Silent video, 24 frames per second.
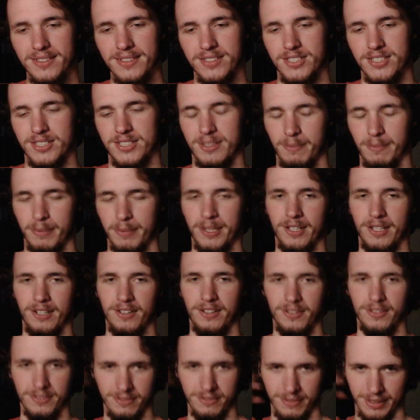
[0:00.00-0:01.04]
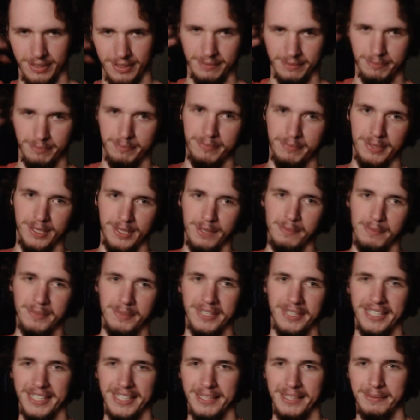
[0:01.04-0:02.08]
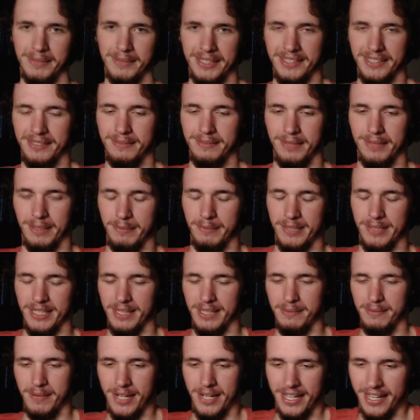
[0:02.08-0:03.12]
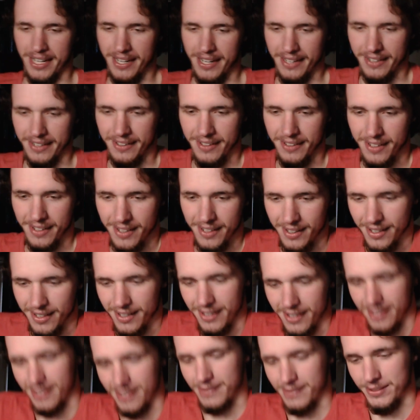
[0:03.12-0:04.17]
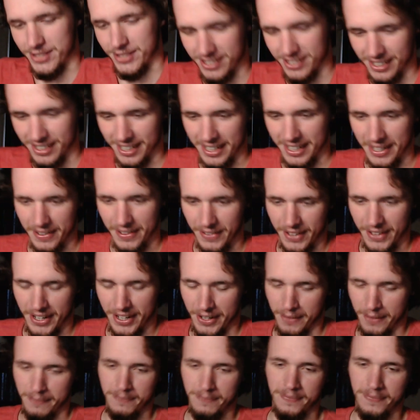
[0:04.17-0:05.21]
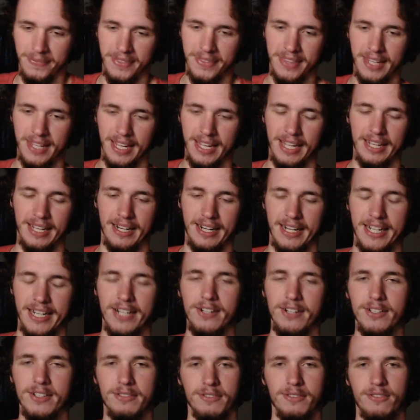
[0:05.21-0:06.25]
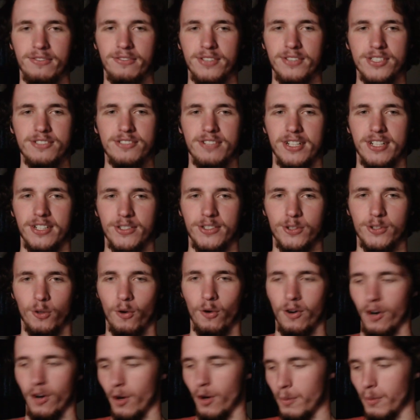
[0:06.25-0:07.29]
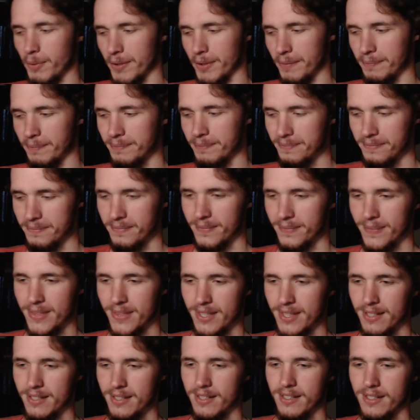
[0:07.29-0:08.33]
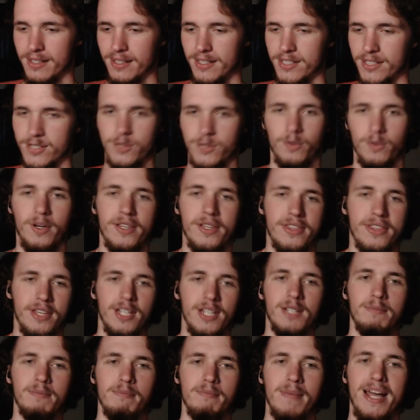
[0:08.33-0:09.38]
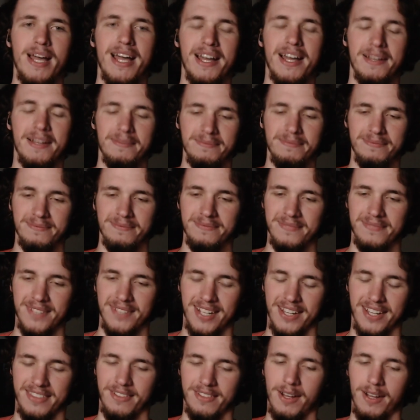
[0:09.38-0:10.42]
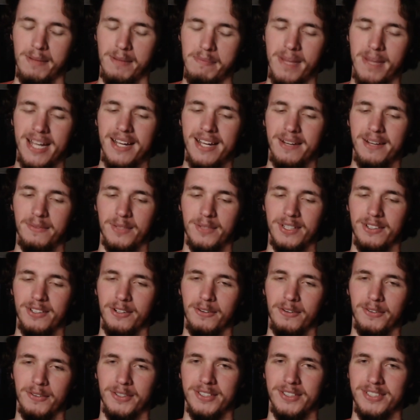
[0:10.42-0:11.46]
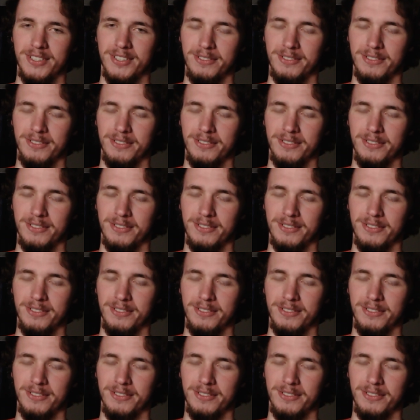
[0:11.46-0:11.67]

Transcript: Just a pillow beneath me, like beneath my head. And I'm just laying there. And I hear the refrigerator door open. So I thought Matt went over to